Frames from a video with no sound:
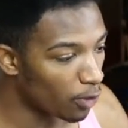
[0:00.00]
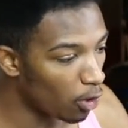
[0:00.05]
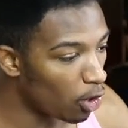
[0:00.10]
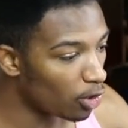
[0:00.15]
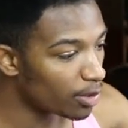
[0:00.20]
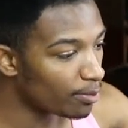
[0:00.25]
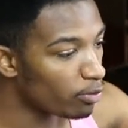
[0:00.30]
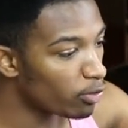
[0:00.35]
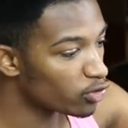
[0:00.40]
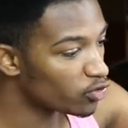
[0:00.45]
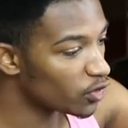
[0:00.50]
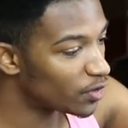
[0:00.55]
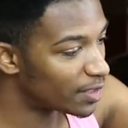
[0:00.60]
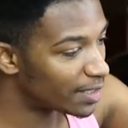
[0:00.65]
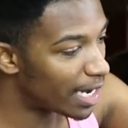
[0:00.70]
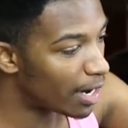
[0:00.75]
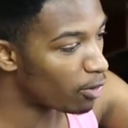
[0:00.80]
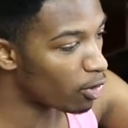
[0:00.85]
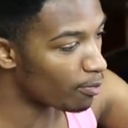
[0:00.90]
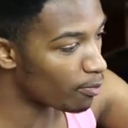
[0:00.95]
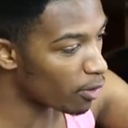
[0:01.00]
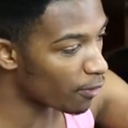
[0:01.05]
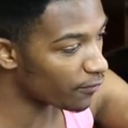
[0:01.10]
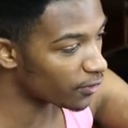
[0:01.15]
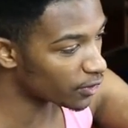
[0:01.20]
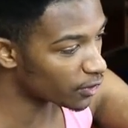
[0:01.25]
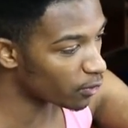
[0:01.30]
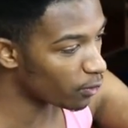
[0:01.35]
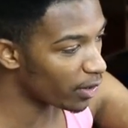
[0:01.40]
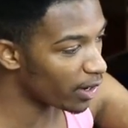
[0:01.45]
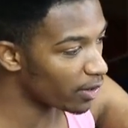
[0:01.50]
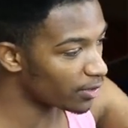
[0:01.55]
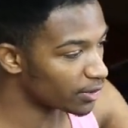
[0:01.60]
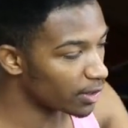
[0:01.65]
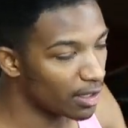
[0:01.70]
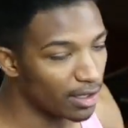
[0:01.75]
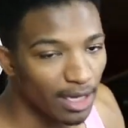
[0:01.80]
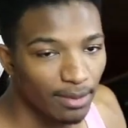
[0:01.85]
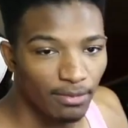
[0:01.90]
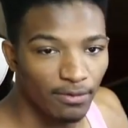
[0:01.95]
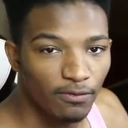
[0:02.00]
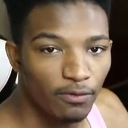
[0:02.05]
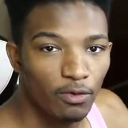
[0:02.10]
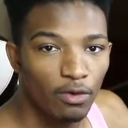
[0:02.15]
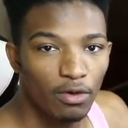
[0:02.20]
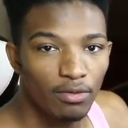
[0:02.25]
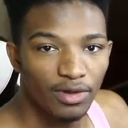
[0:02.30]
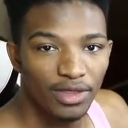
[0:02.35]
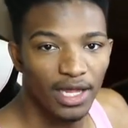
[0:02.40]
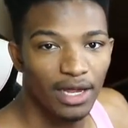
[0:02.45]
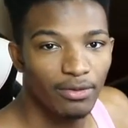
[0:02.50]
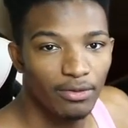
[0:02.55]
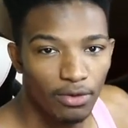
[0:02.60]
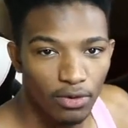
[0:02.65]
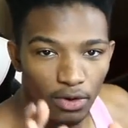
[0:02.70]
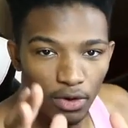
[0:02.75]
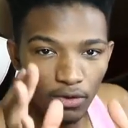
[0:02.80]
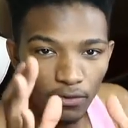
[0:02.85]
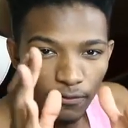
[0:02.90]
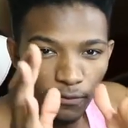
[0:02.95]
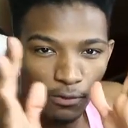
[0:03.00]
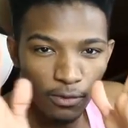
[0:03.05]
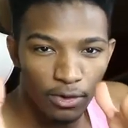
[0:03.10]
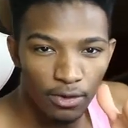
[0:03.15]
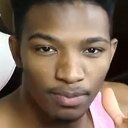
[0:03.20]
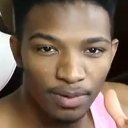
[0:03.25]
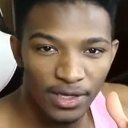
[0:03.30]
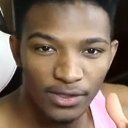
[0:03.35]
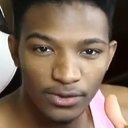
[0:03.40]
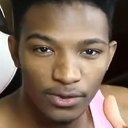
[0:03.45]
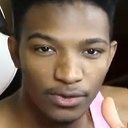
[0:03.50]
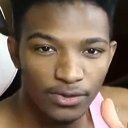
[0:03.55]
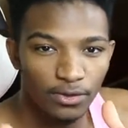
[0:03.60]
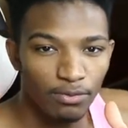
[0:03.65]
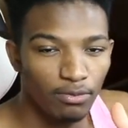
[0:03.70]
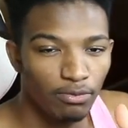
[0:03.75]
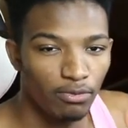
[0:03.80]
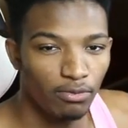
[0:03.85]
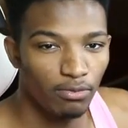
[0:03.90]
All the portraits now are perfect squares, unlike before when they were 4 pixels